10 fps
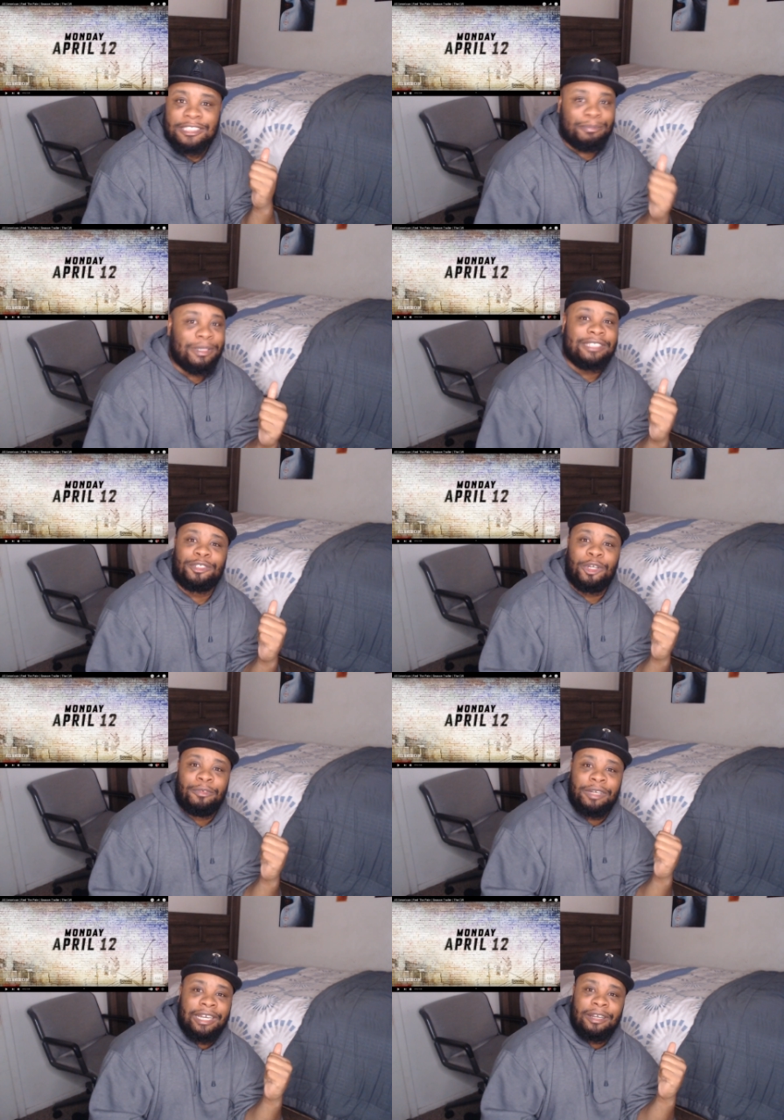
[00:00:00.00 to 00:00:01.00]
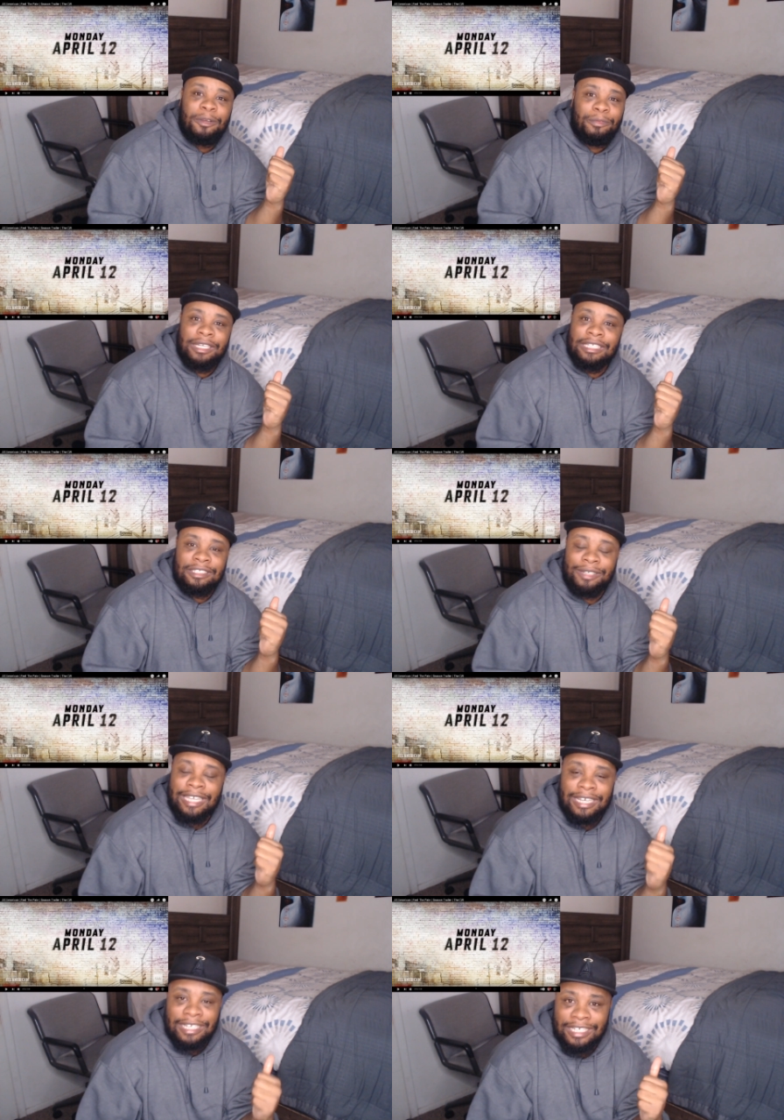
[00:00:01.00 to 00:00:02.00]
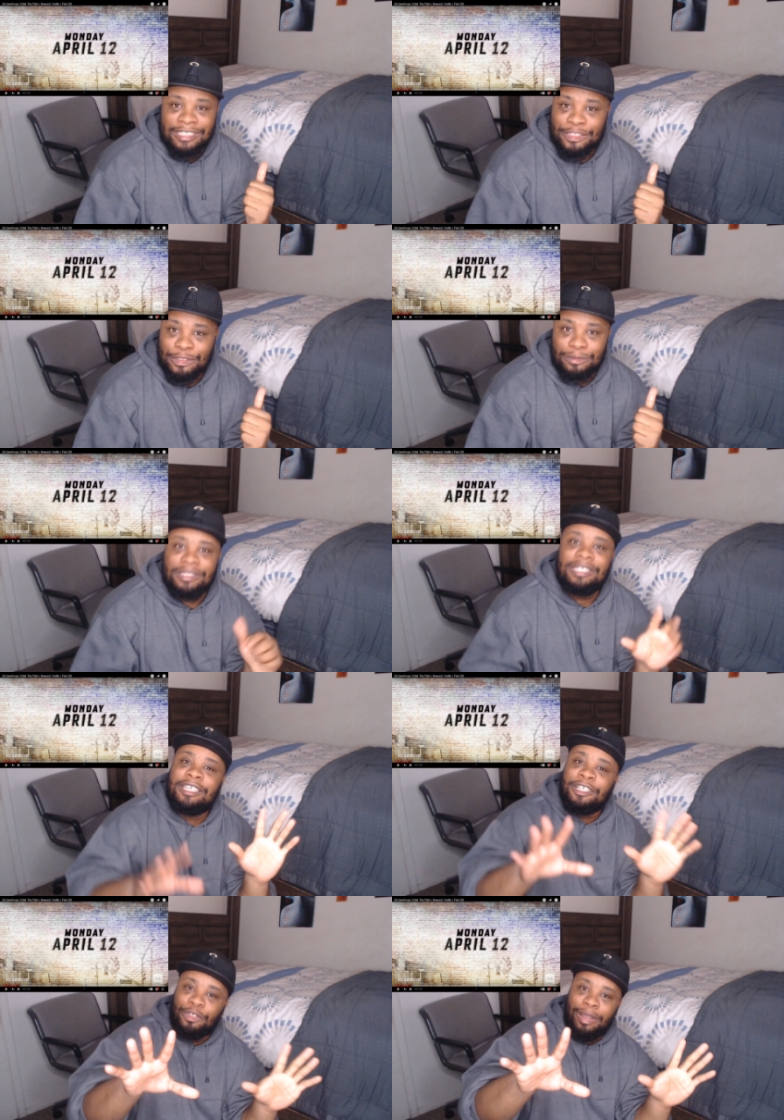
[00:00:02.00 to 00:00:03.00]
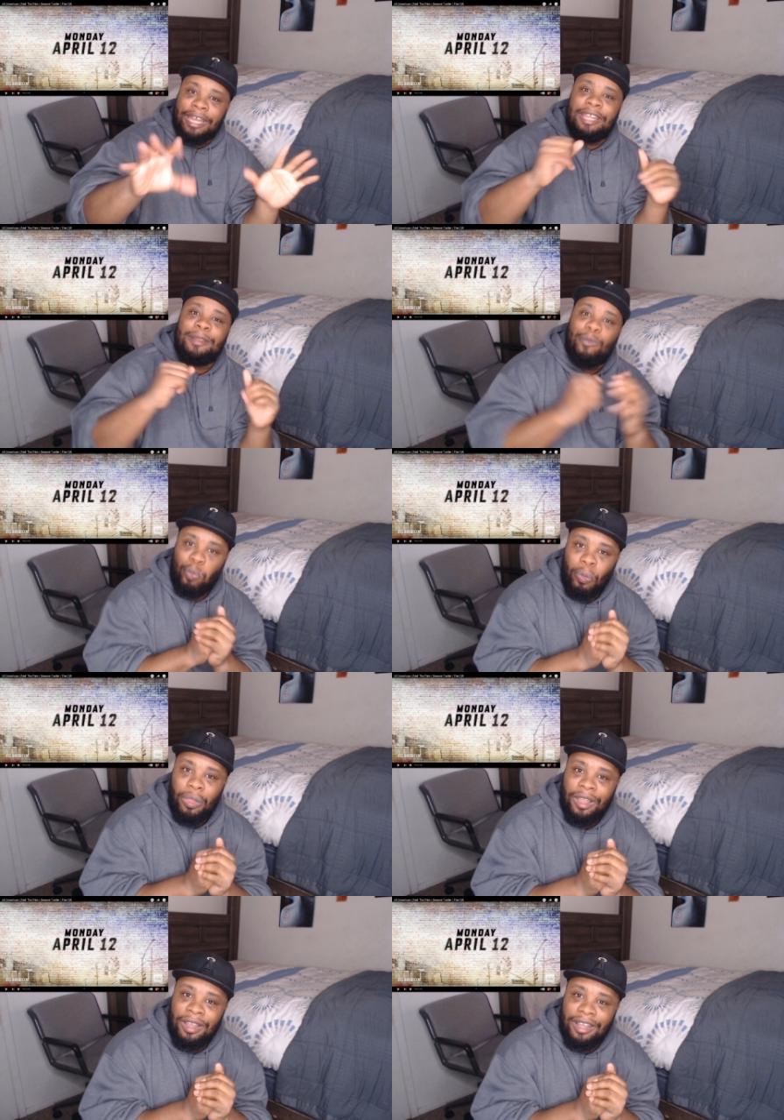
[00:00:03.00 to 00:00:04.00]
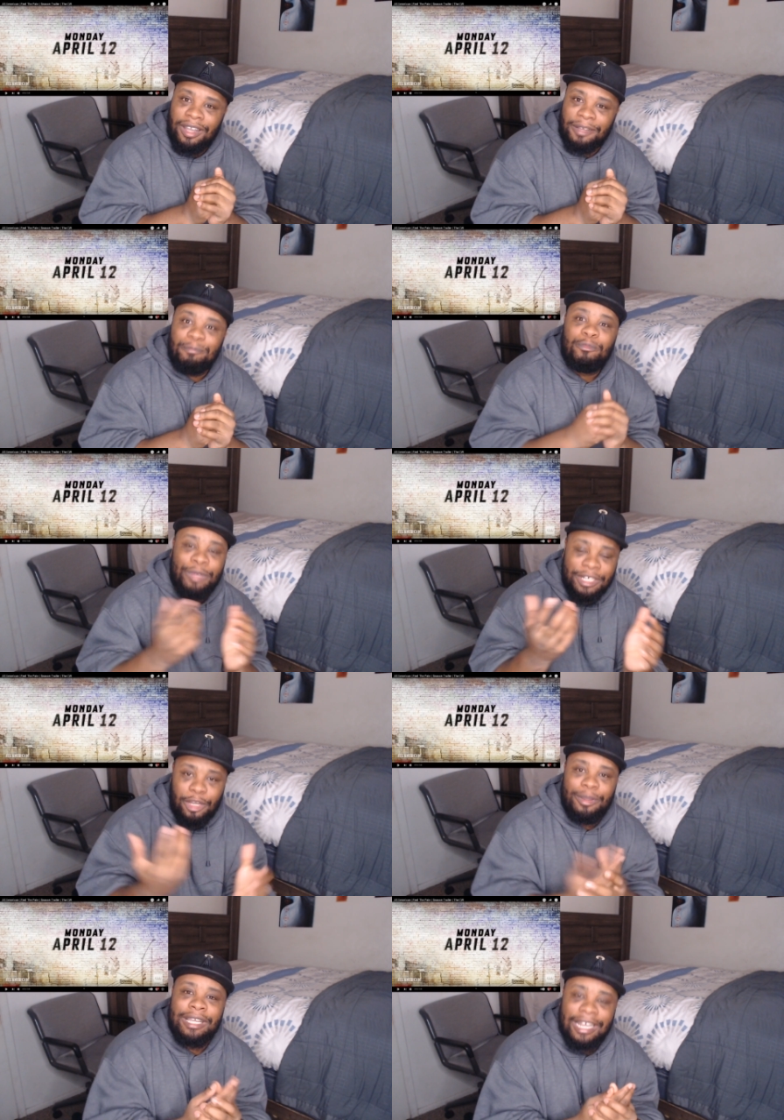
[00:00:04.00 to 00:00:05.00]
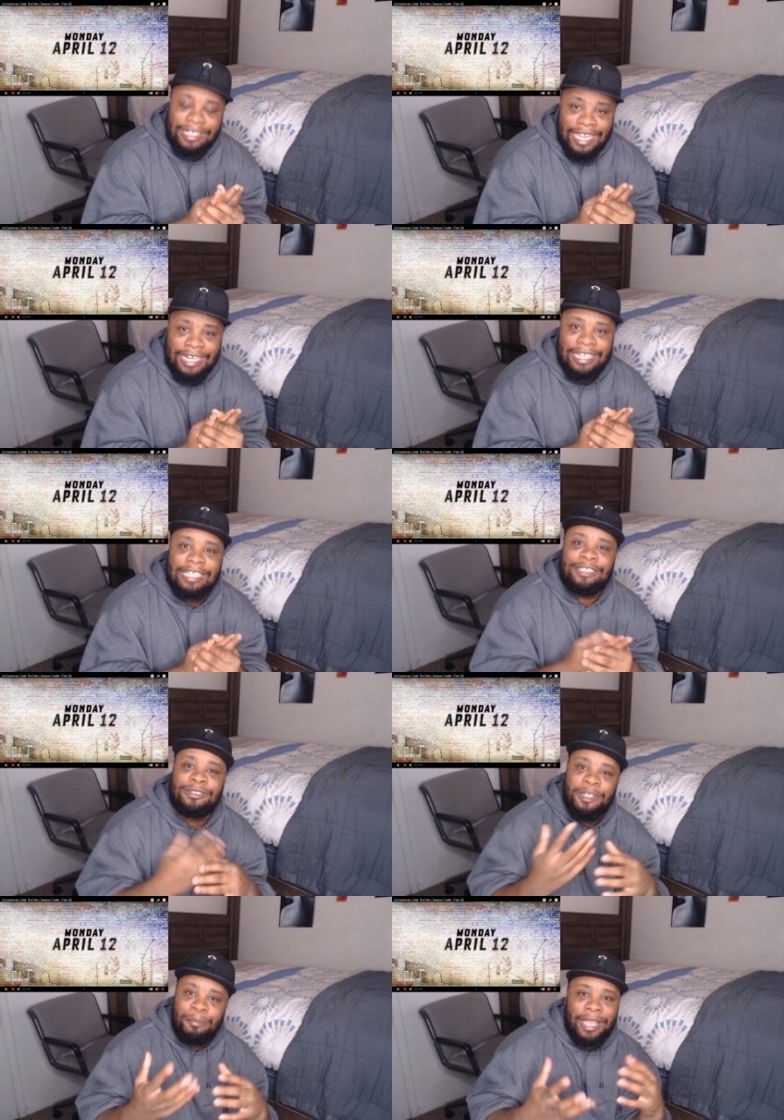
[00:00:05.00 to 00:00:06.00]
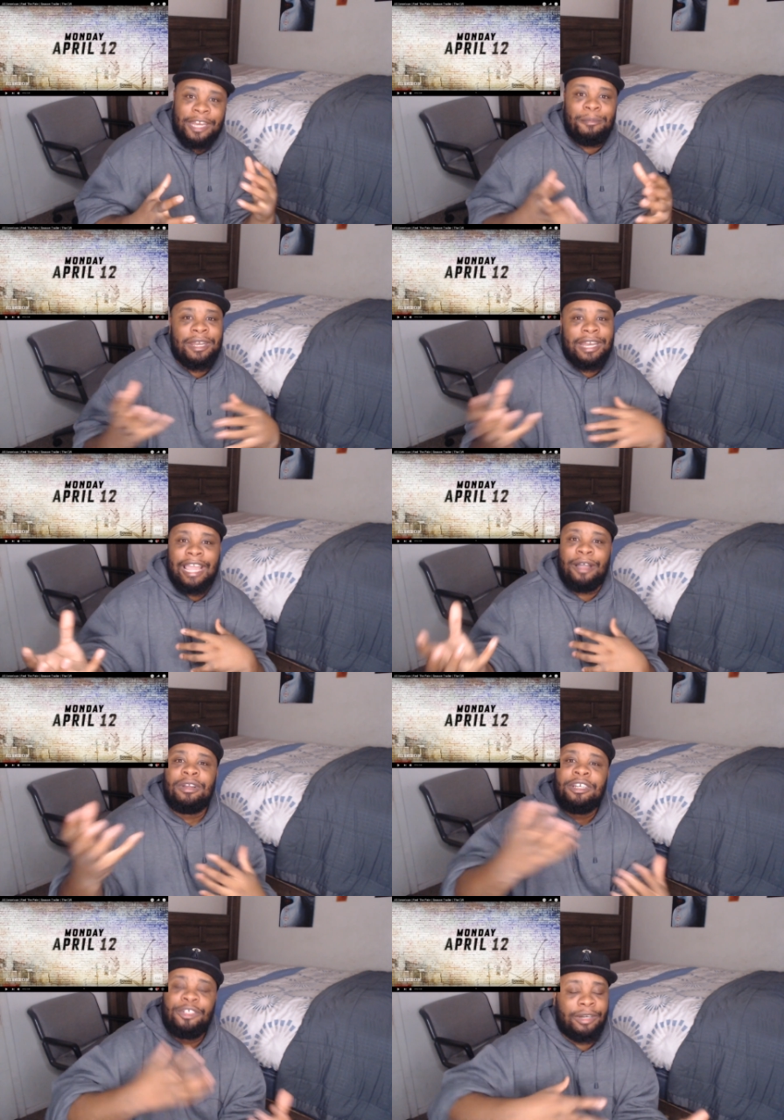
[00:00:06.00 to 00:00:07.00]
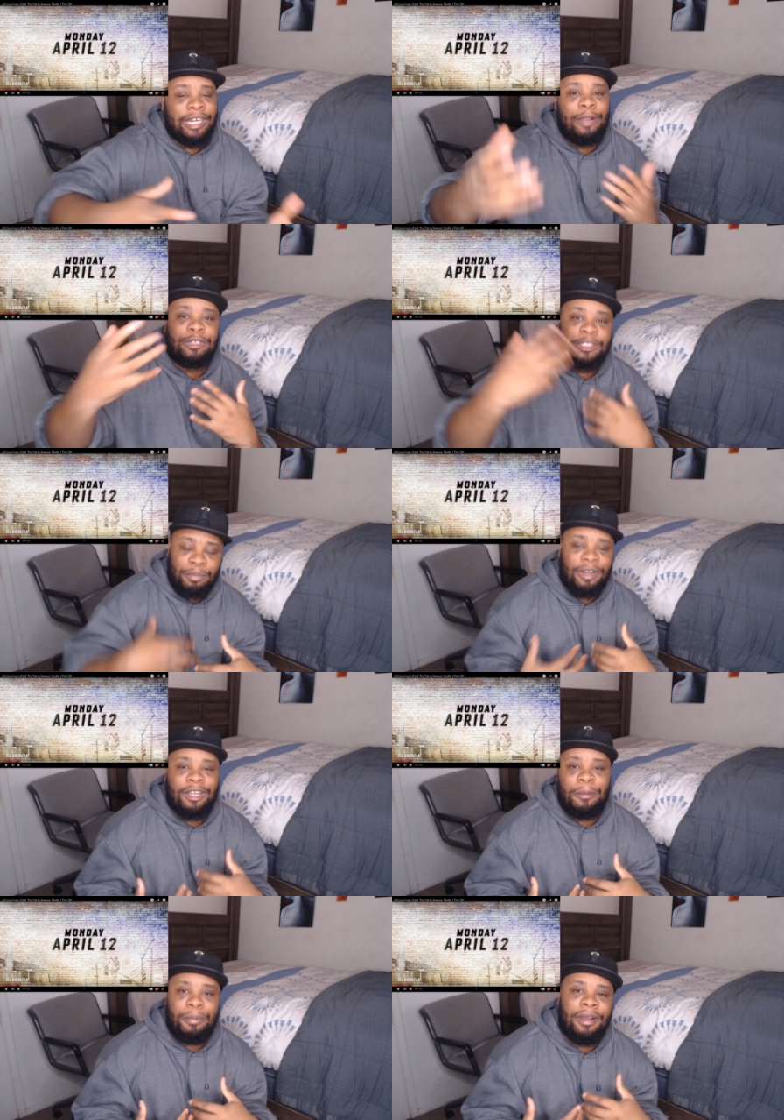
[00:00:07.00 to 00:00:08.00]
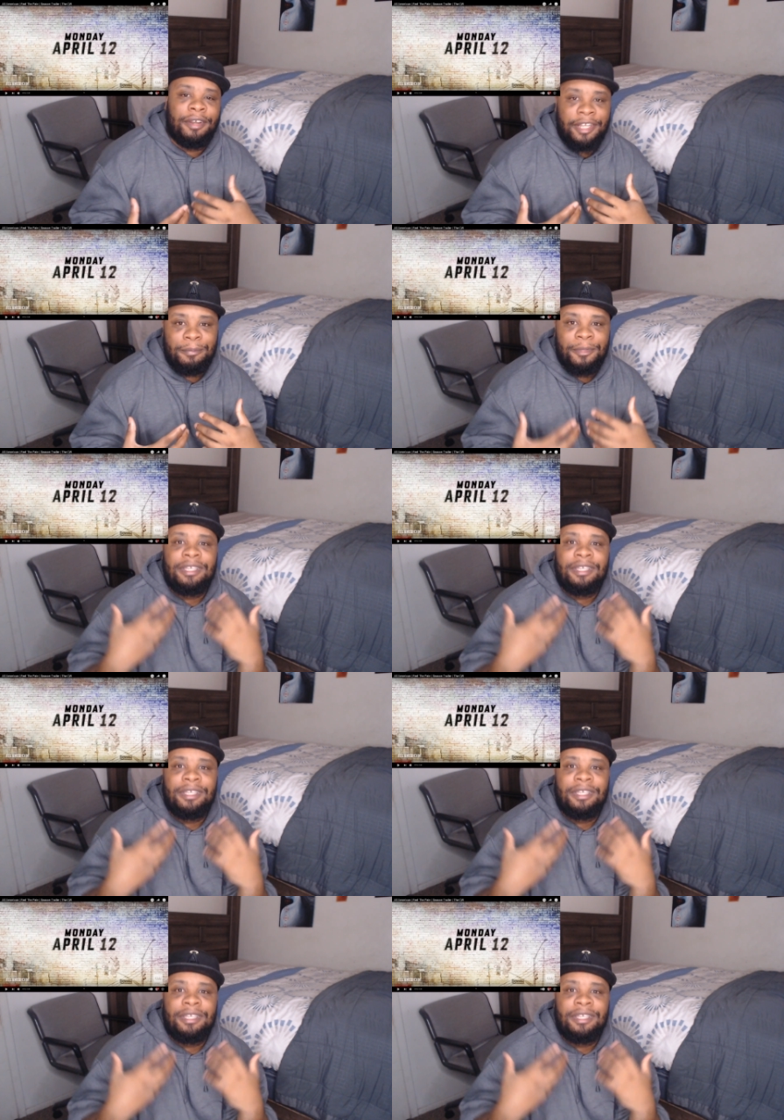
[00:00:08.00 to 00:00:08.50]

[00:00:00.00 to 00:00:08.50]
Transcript: Spencer over there with his little ignorant issues. Granted, uh, we know he got daddy issues, and and how Darnell was sprung up on him,